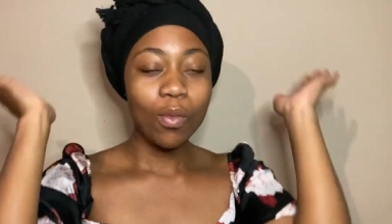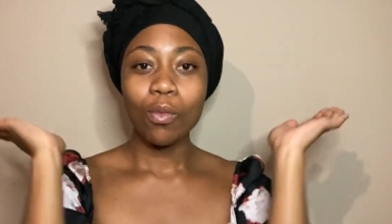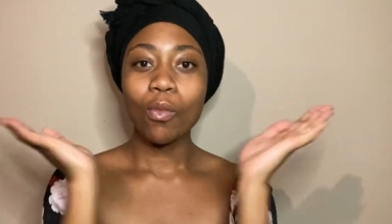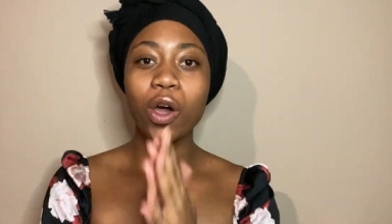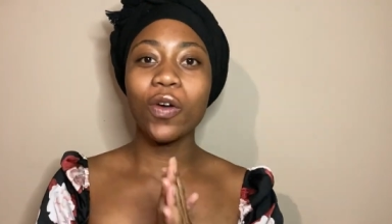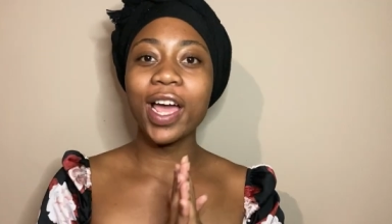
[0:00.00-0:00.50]

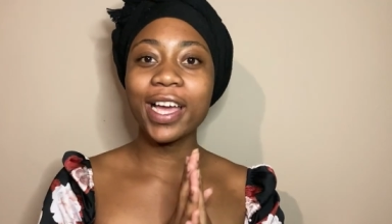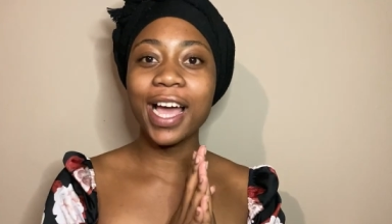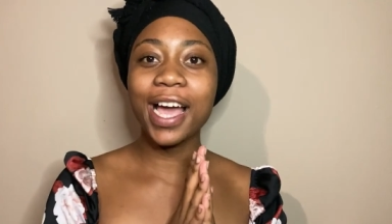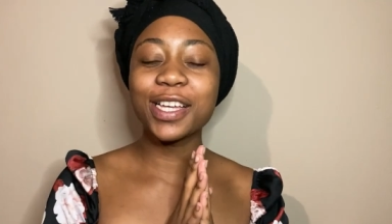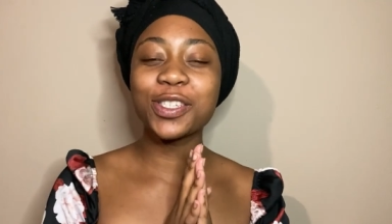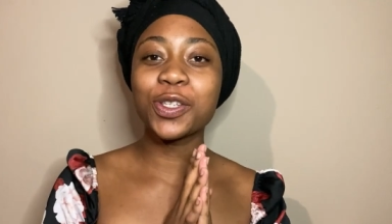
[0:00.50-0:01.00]
All right,
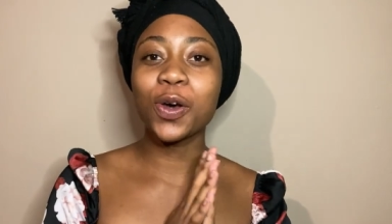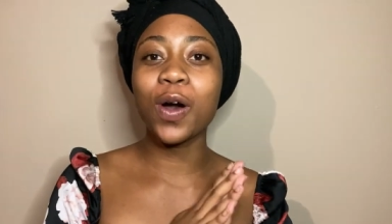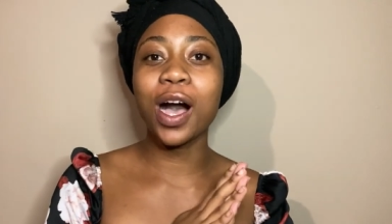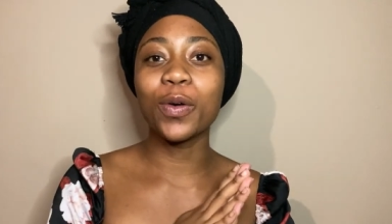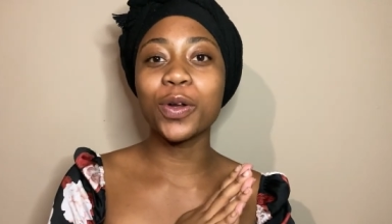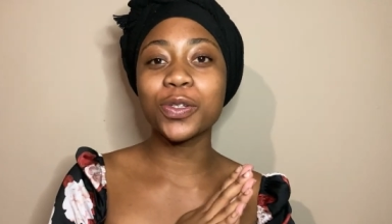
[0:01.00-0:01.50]
guys. So
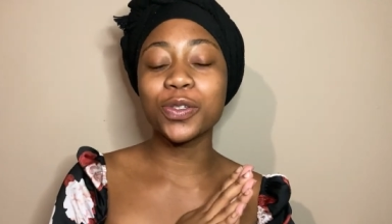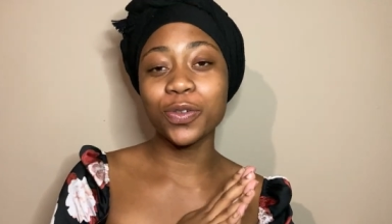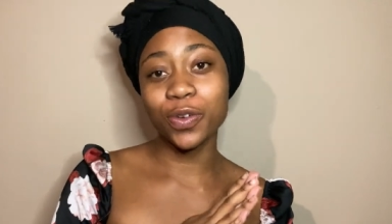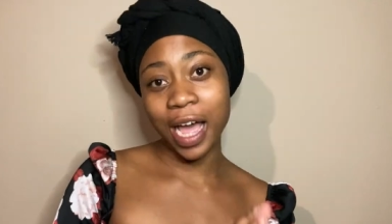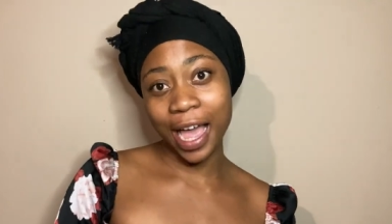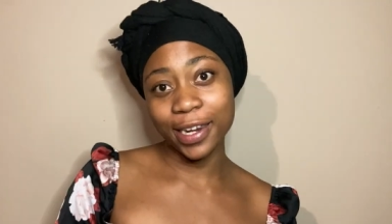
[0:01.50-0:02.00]
I would
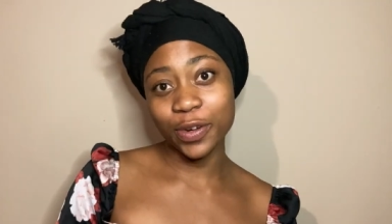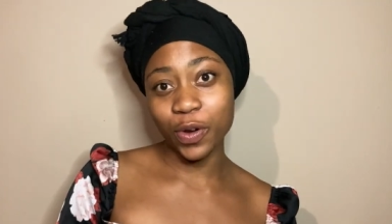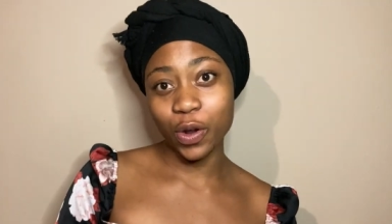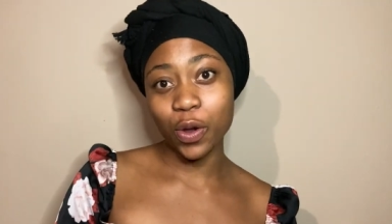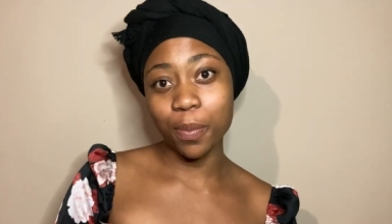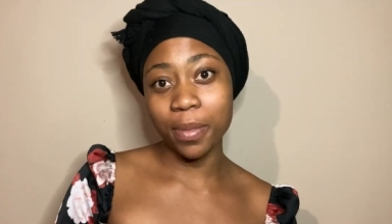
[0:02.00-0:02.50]
also highly
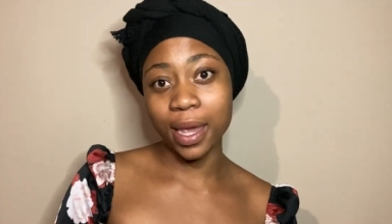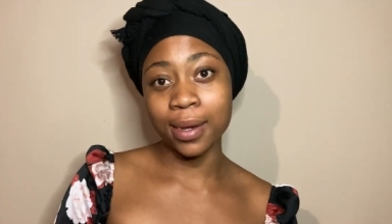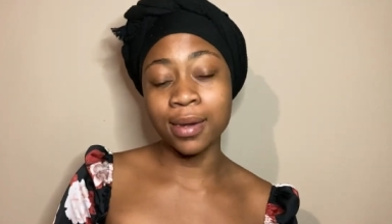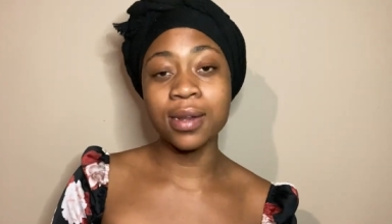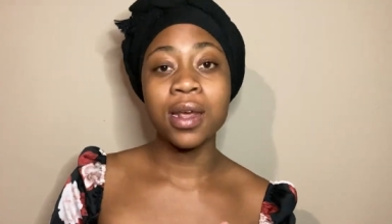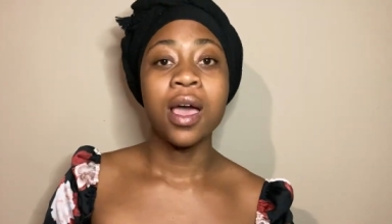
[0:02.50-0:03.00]

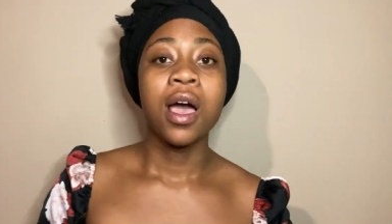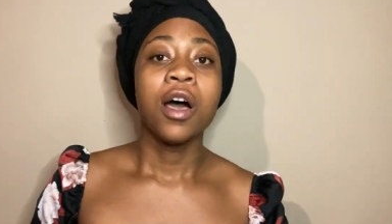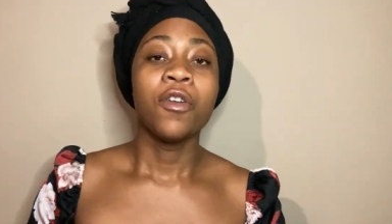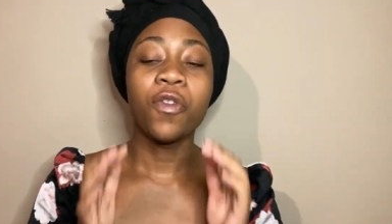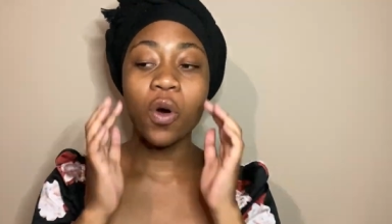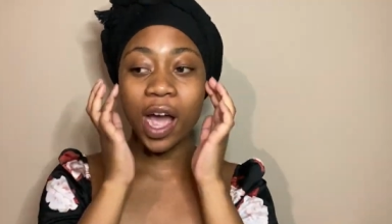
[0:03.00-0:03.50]
recommend
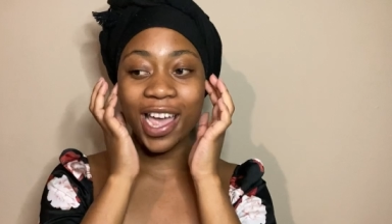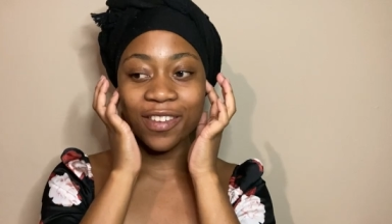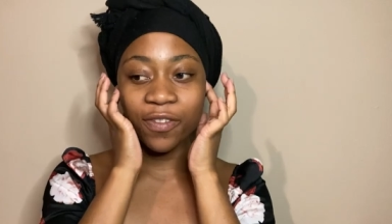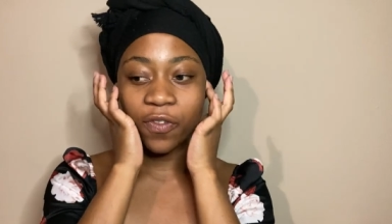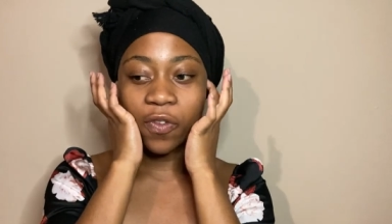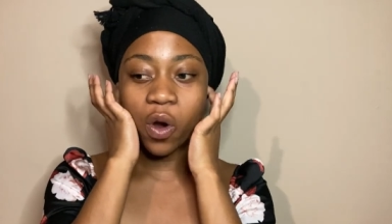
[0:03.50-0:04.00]
for
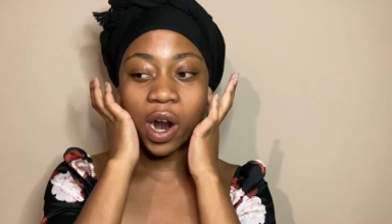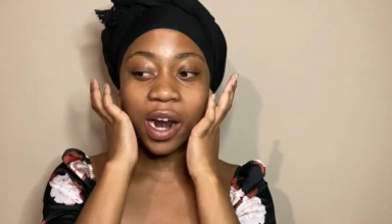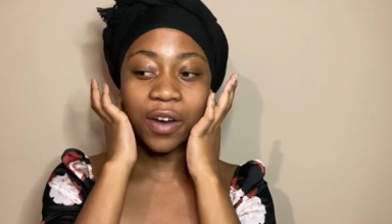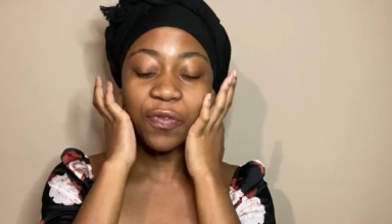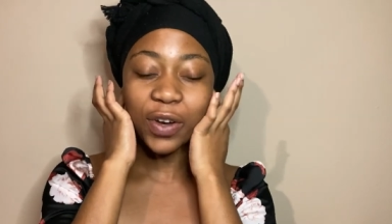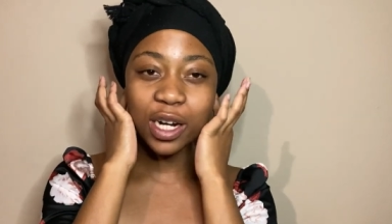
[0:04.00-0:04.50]

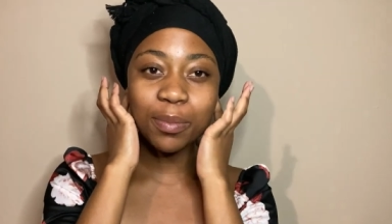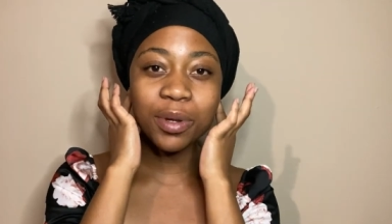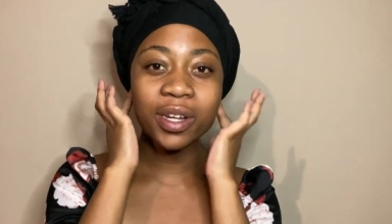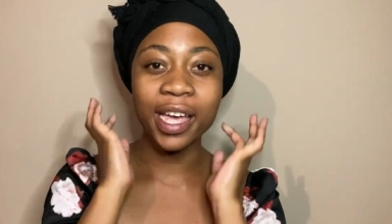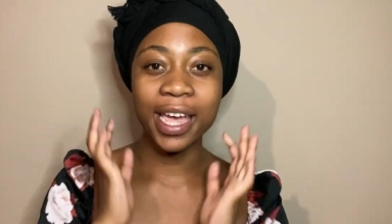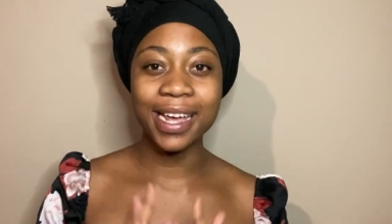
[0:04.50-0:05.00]

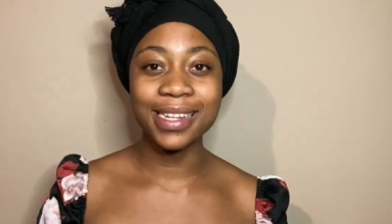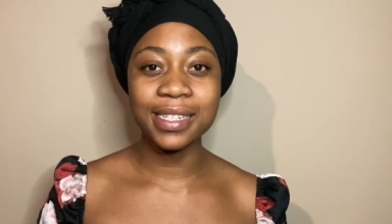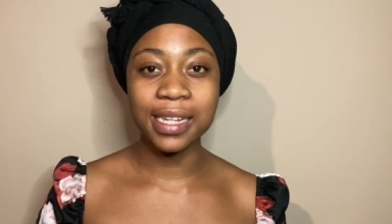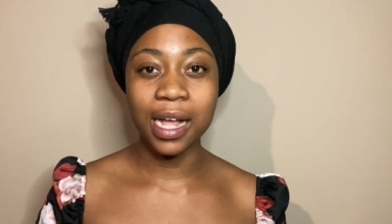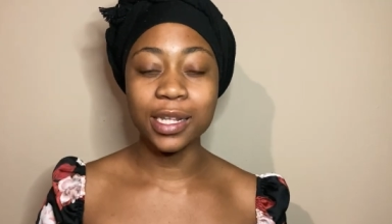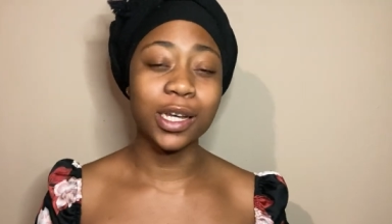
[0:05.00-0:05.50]
affordable
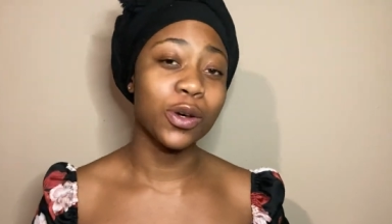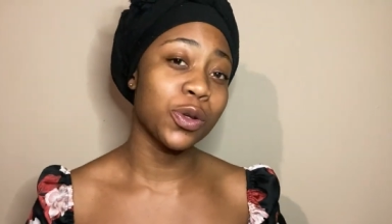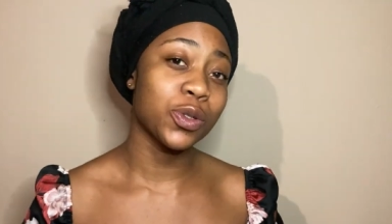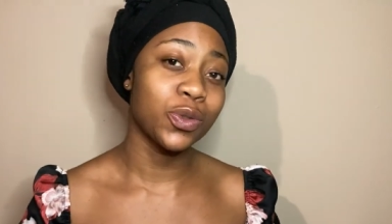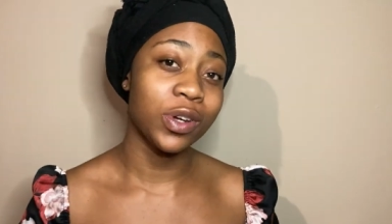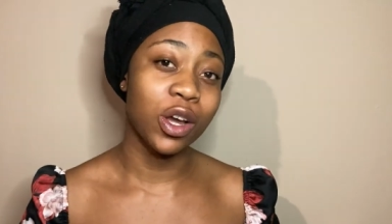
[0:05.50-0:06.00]
hairstyles. I would
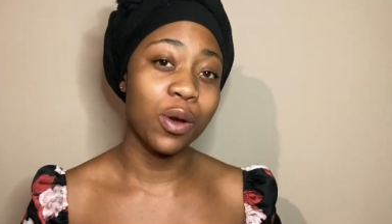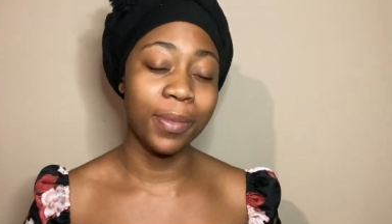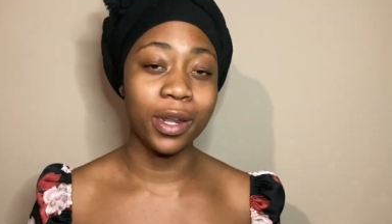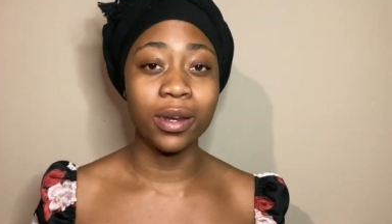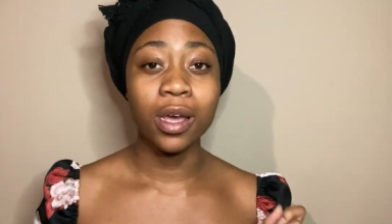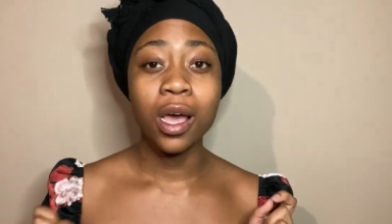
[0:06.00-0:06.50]
also
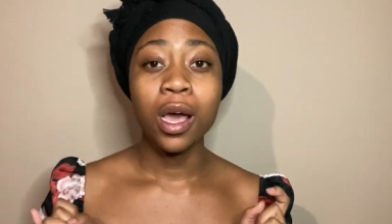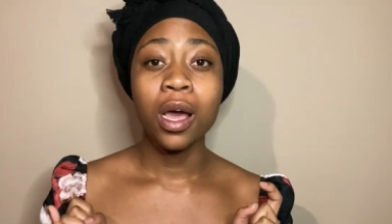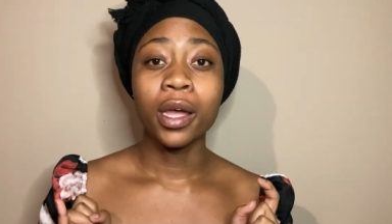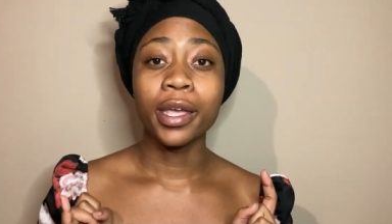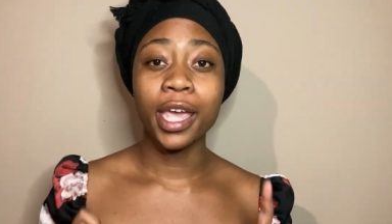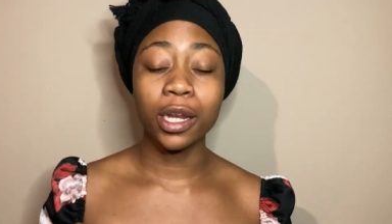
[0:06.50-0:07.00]
recommend
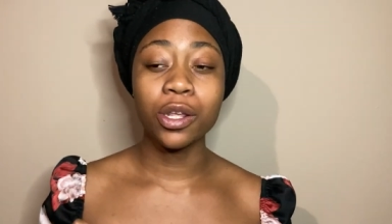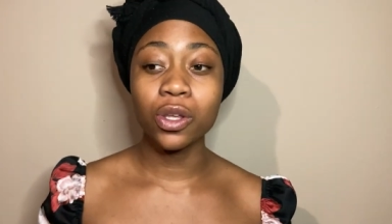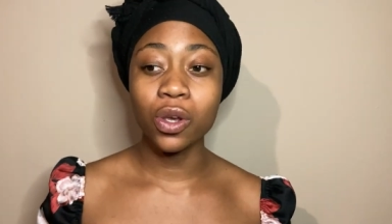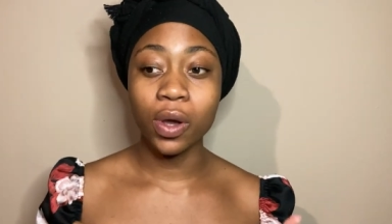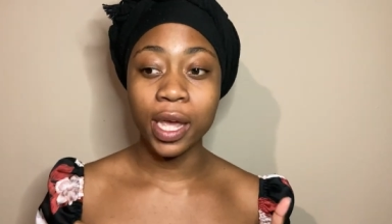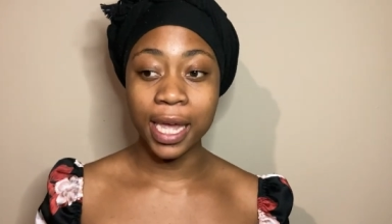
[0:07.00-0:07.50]
getting
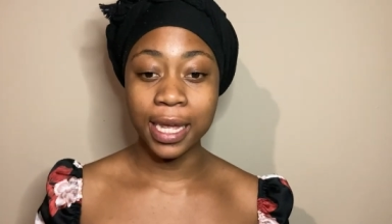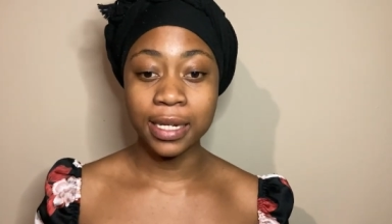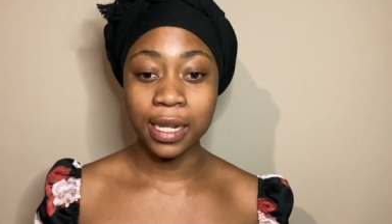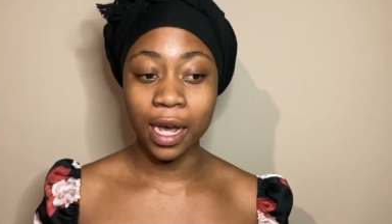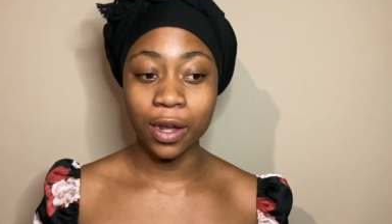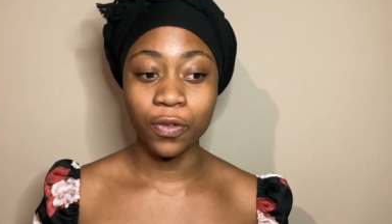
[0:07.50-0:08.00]
your hair
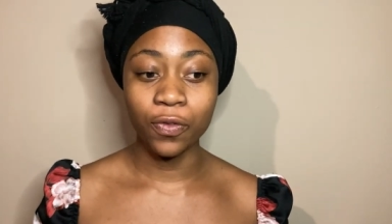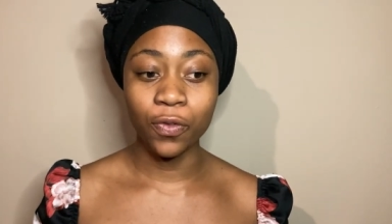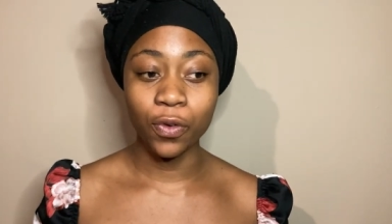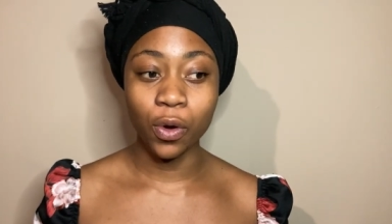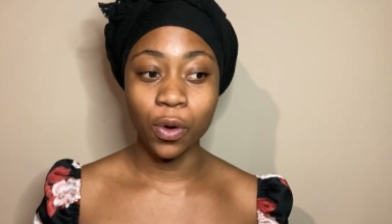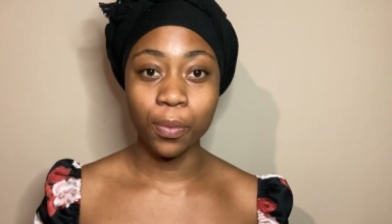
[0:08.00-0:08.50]
done
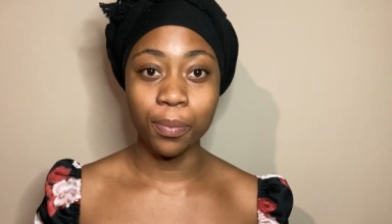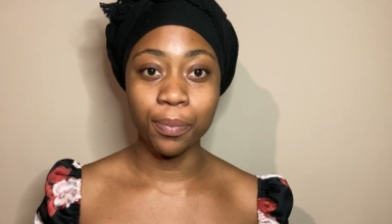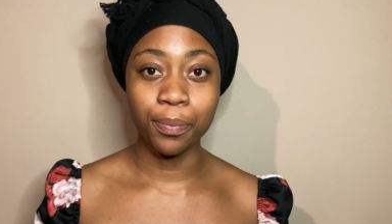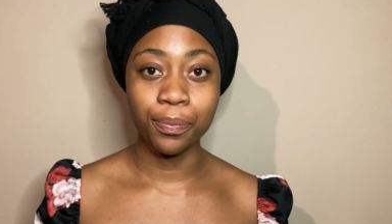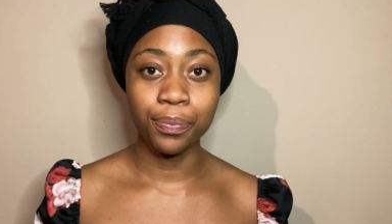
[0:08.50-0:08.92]
from